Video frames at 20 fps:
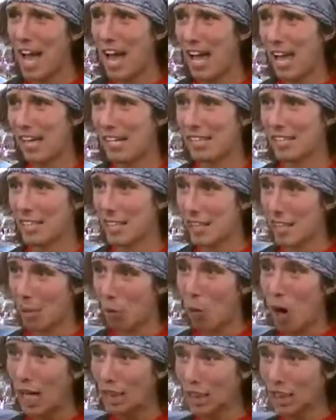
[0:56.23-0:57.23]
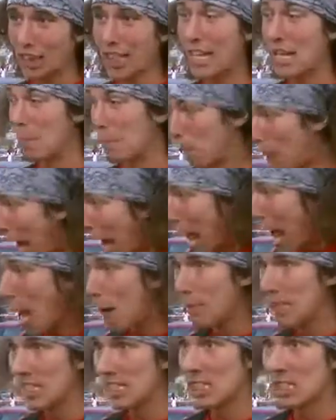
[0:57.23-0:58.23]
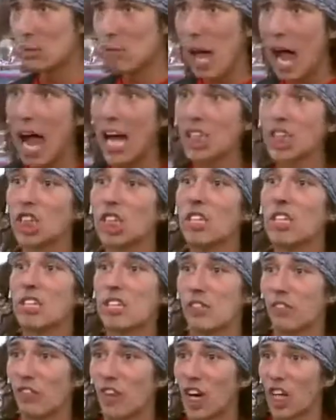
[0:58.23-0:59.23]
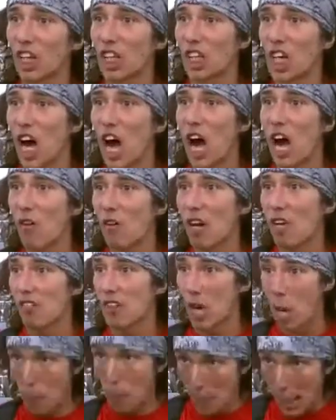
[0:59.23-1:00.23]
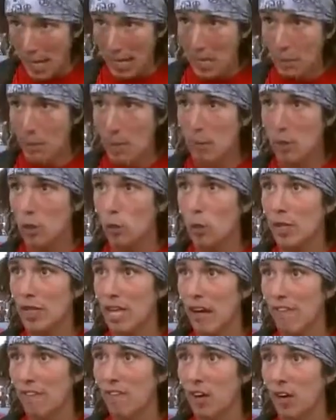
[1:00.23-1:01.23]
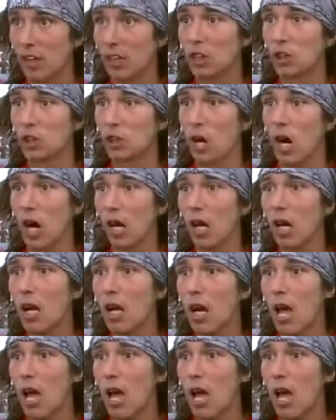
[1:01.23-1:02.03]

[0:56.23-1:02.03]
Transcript: And watch this, bam, and he smashed into this fucking guy right there, pinned him in between that fucking truck.